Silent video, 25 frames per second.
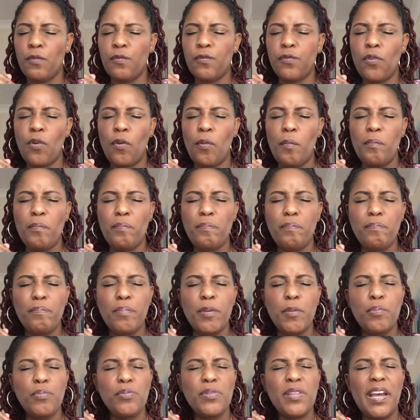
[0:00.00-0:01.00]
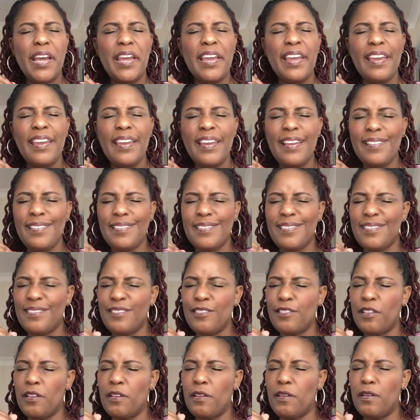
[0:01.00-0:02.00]
from people that hate
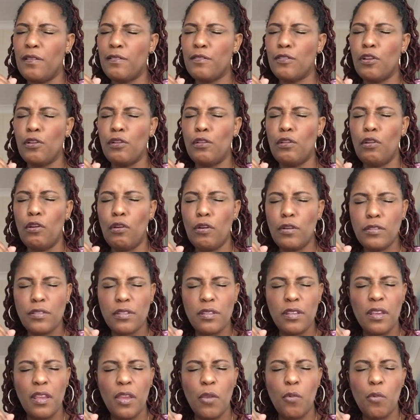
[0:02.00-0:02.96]
the, the Lord.